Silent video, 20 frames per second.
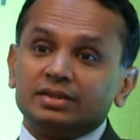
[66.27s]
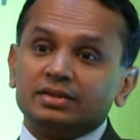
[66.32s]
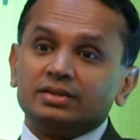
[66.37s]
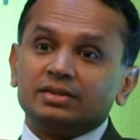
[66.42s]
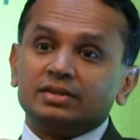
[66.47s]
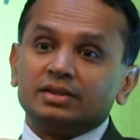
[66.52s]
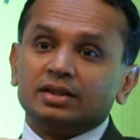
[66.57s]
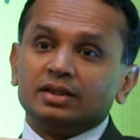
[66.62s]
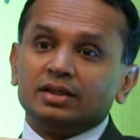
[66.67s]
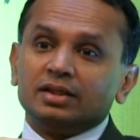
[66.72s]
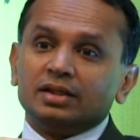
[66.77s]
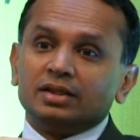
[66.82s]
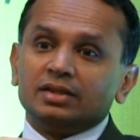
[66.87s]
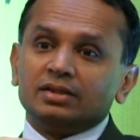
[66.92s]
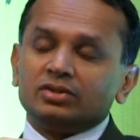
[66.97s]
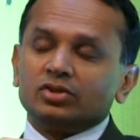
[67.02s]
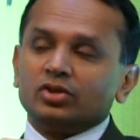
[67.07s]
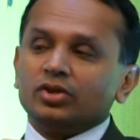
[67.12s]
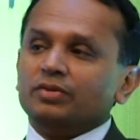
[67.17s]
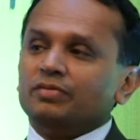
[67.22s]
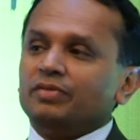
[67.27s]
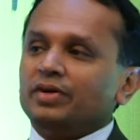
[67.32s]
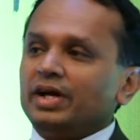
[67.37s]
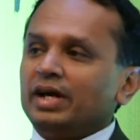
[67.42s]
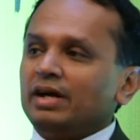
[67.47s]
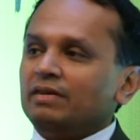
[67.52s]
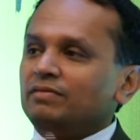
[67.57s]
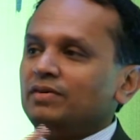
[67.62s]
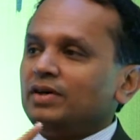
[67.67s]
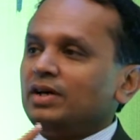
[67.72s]
So if you
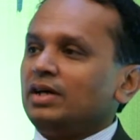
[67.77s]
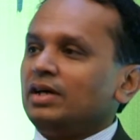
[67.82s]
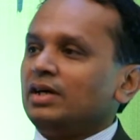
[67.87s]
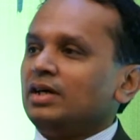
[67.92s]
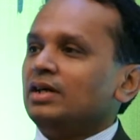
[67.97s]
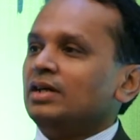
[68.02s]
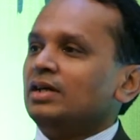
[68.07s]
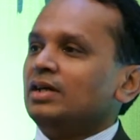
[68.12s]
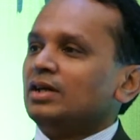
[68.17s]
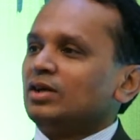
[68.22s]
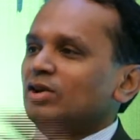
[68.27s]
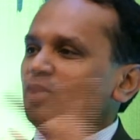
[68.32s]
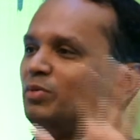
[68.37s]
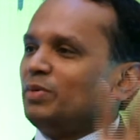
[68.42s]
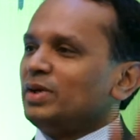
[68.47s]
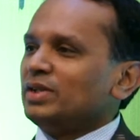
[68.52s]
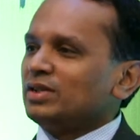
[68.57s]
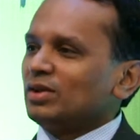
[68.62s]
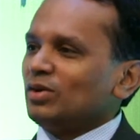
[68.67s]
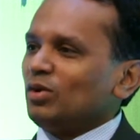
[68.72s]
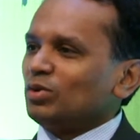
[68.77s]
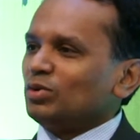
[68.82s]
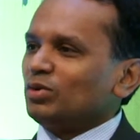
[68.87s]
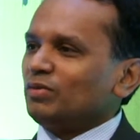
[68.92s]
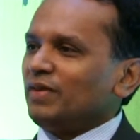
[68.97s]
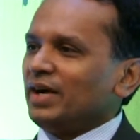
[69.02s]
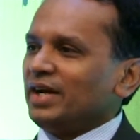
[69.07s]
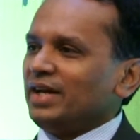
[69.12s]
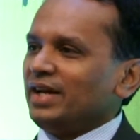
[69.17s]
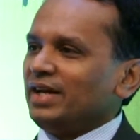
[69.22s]
have a conventional auto
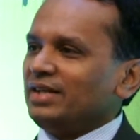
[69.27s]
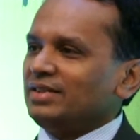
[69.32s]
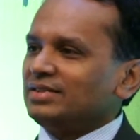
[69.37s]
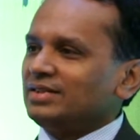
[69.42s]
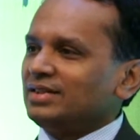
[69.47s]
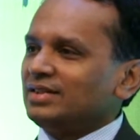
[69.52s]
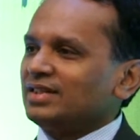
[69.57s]
finance,